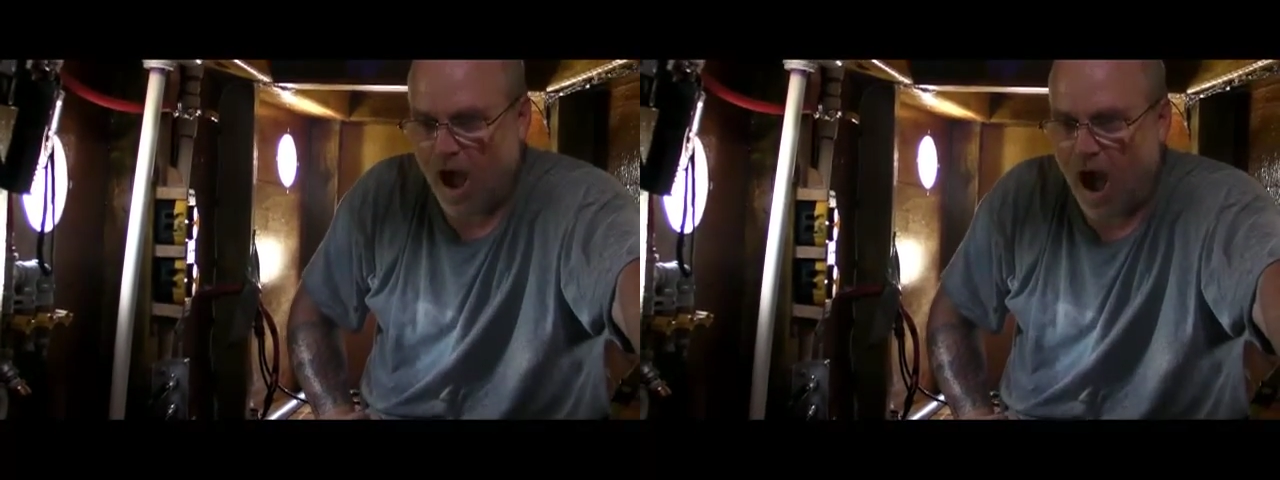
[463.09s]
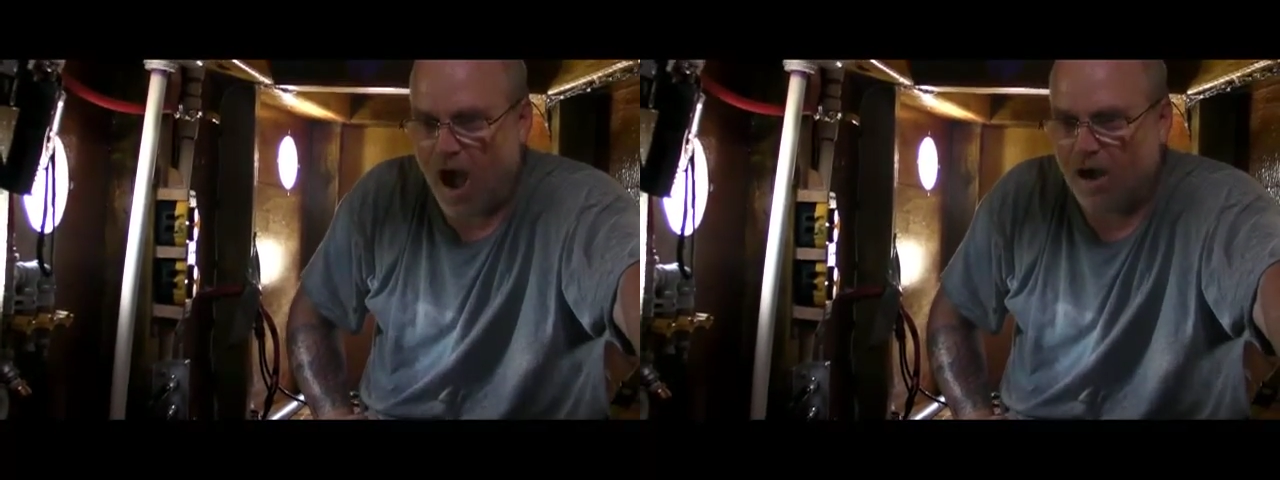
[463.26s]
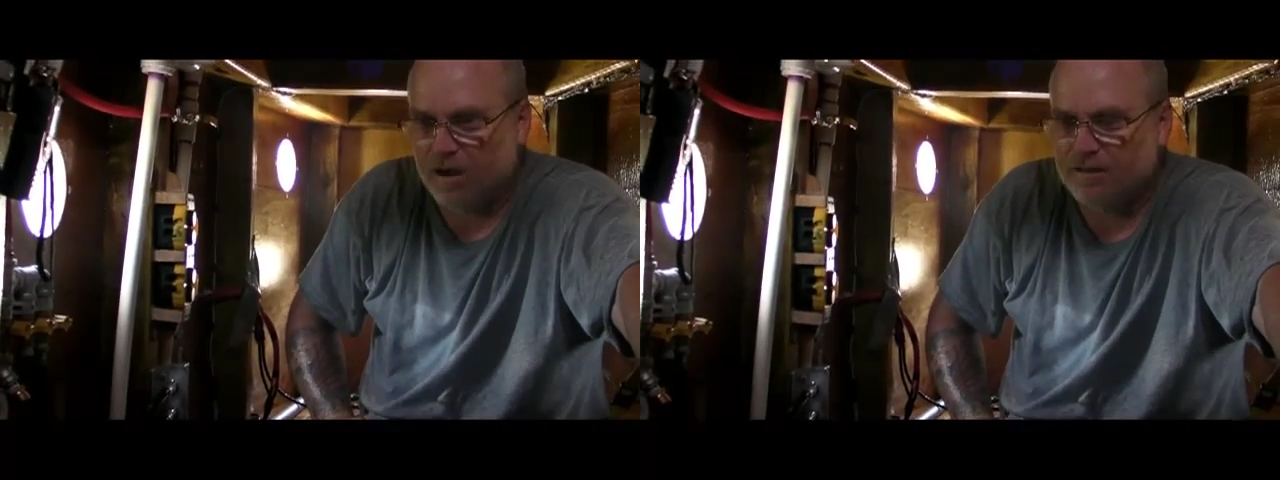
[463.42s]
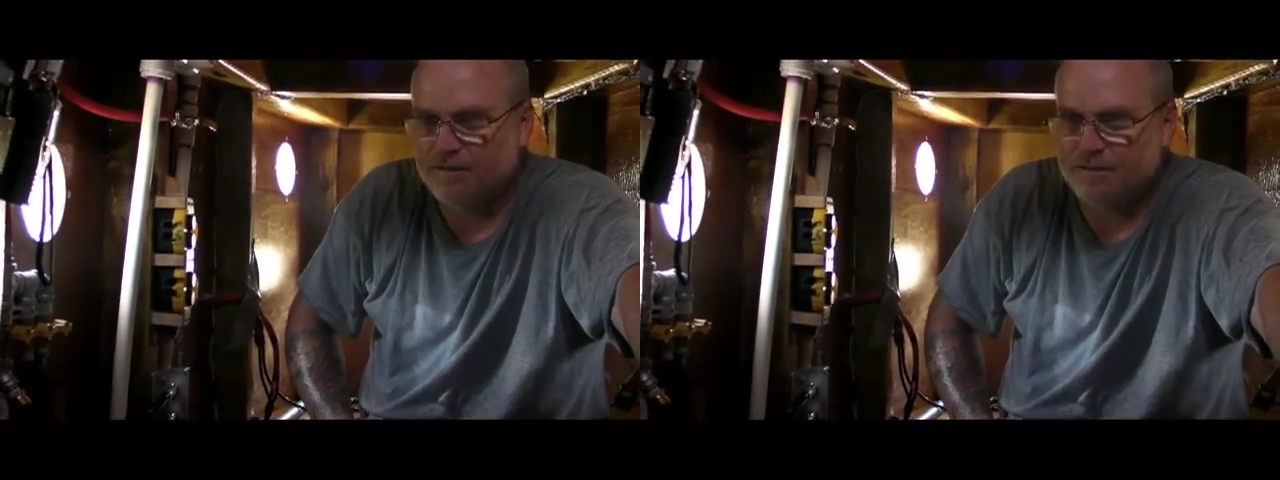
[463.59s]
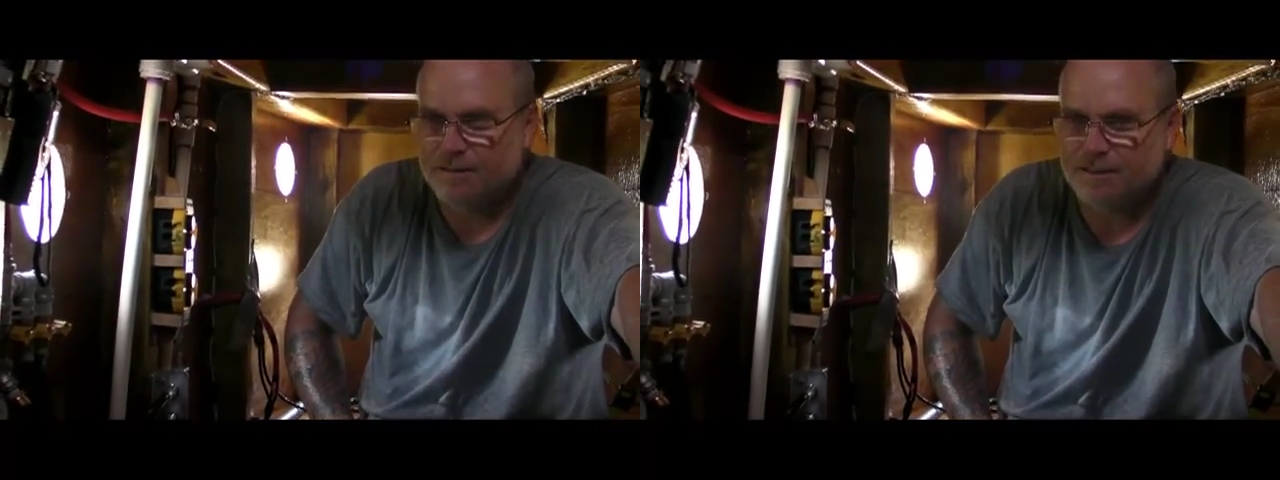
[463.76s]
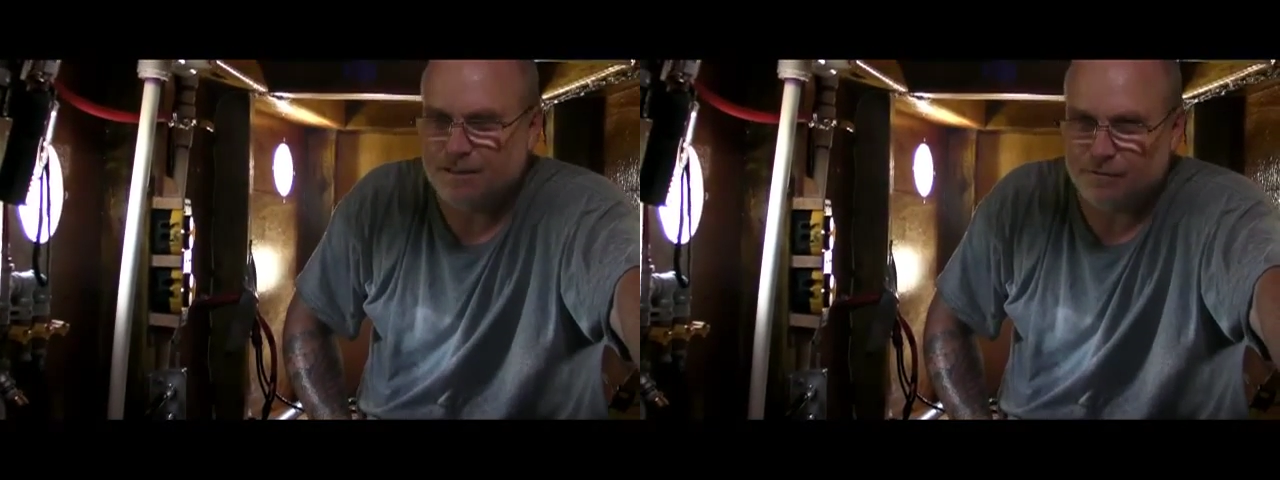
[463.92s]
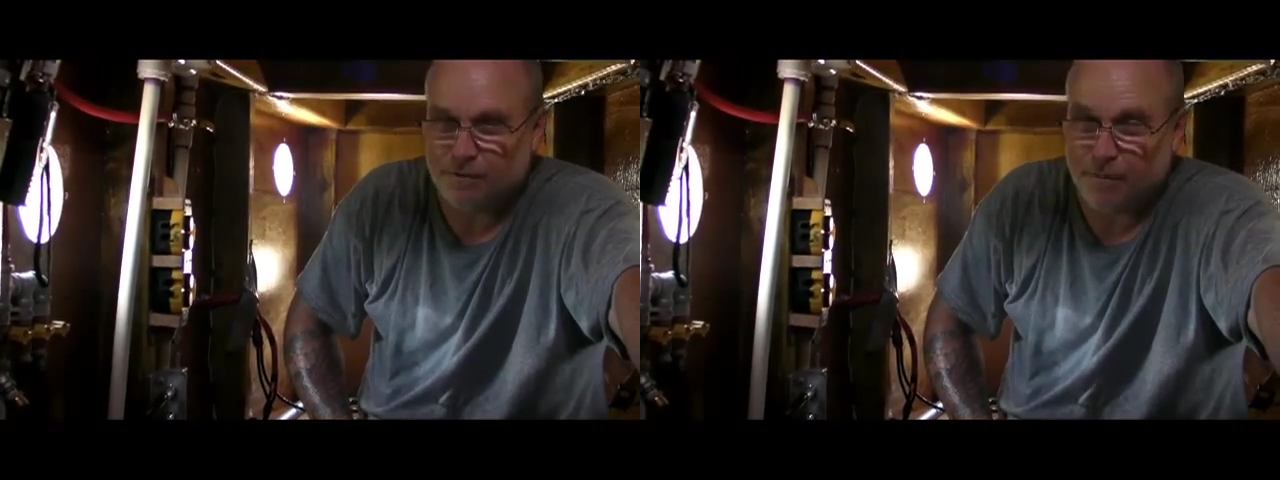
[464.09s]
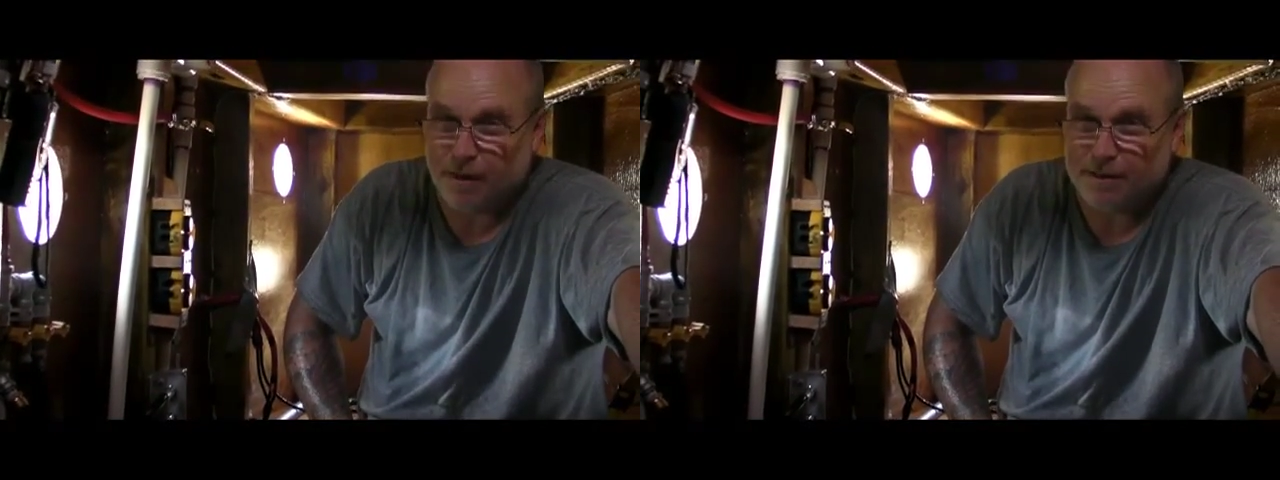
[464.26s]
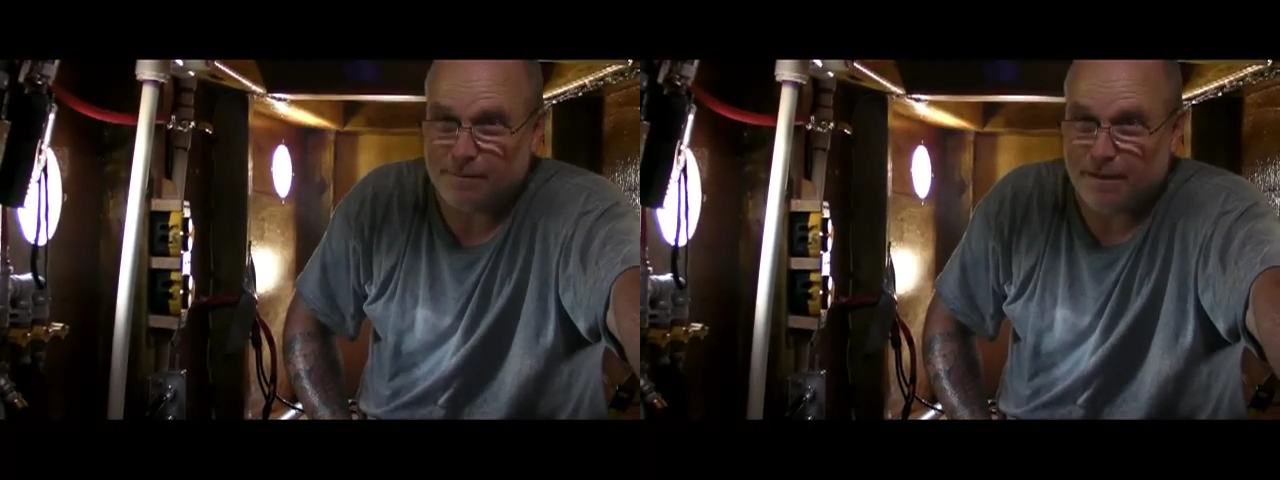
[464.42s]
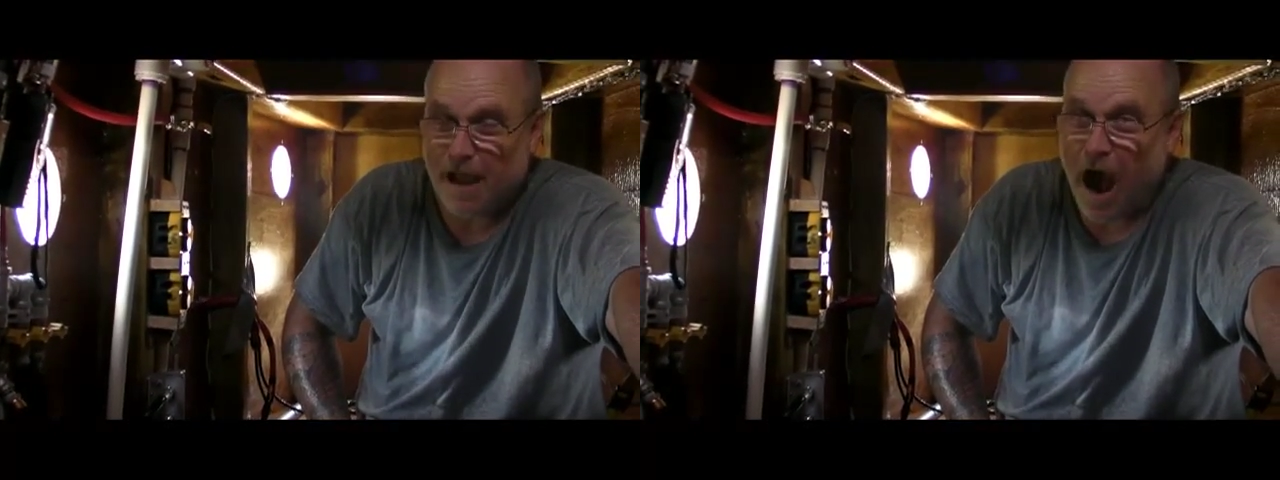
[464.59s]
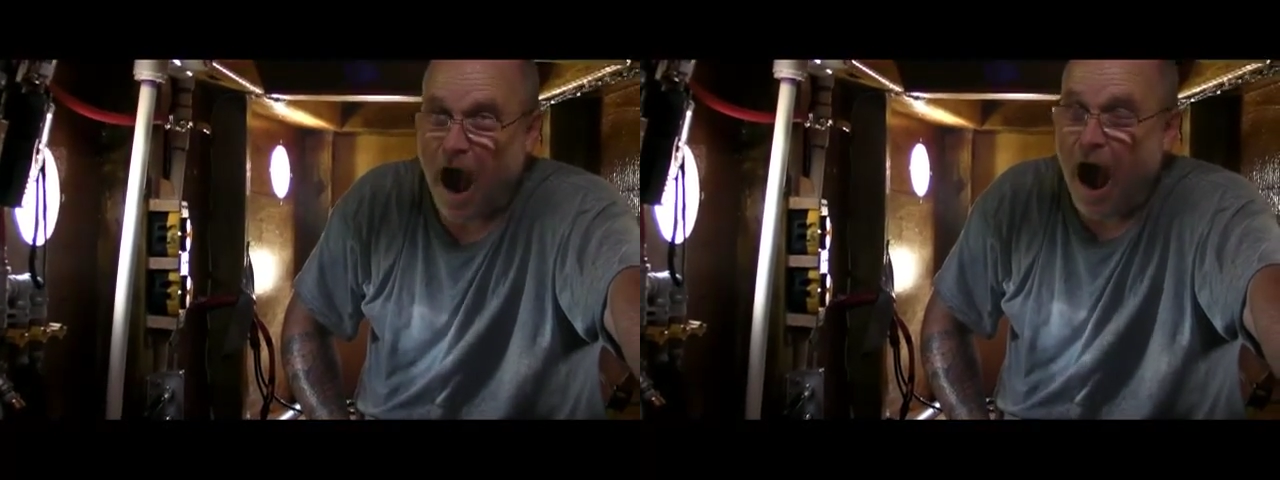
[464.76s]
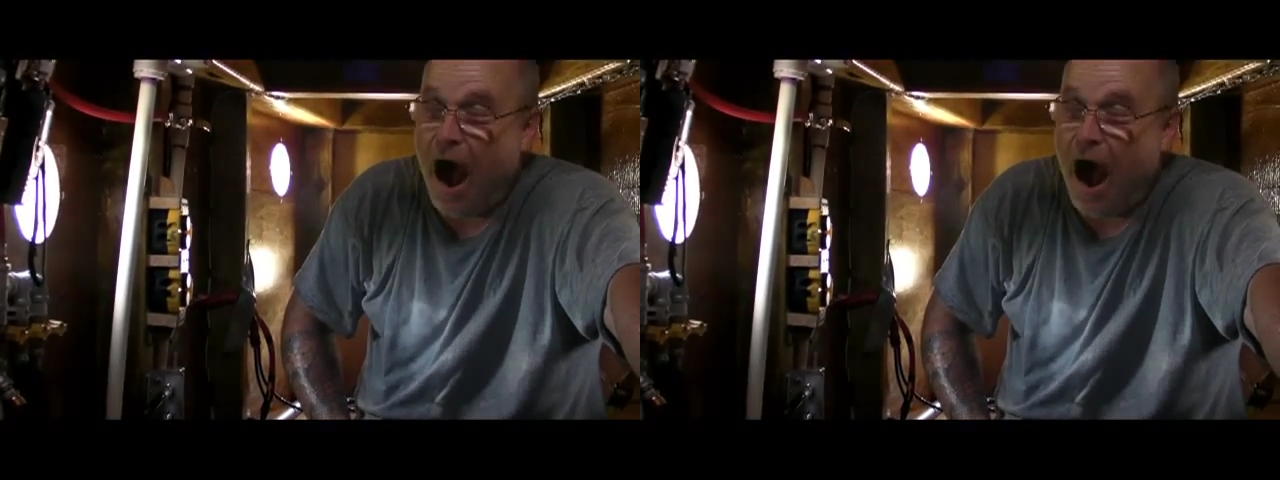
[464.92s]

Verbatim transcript: So that we're. This is reminding me